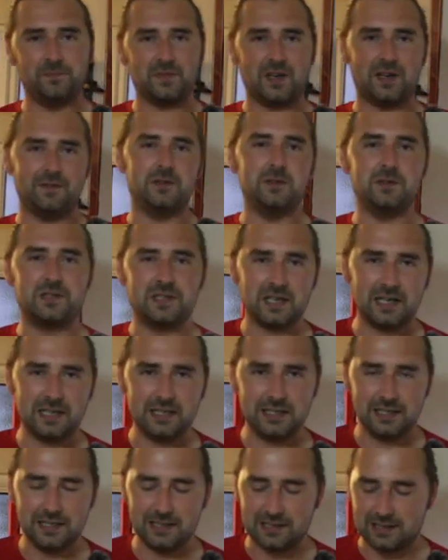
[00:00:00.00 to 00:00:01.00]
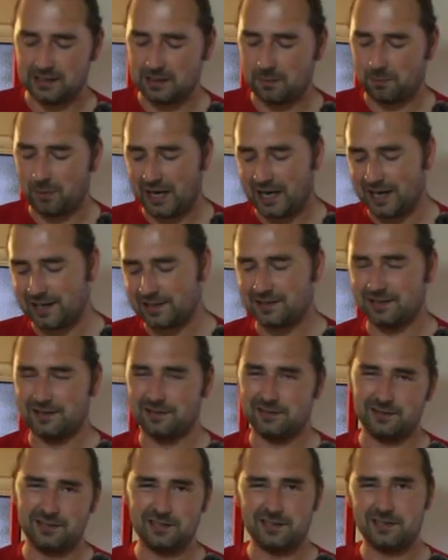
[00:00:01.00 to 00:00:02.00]
I've used cider yeast in the past
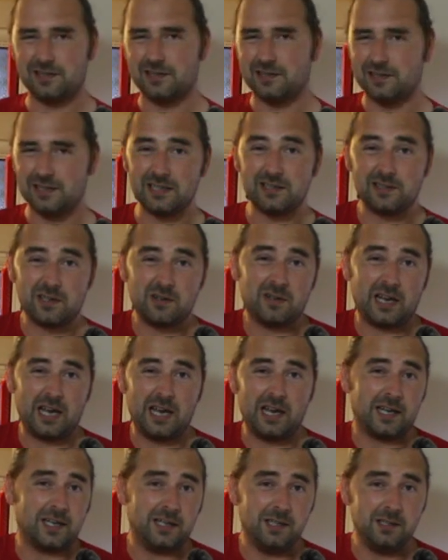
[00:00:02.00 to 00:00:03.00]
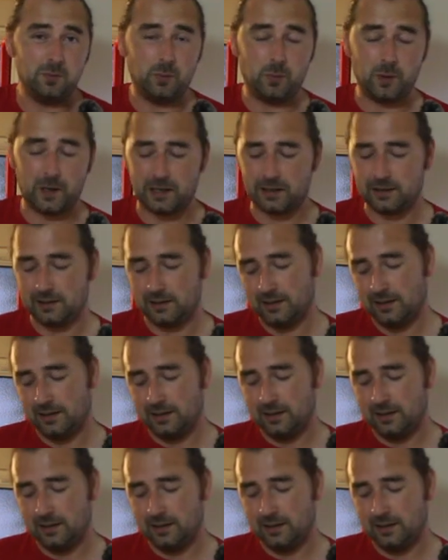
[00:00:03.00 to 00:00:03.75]
and it's okay, but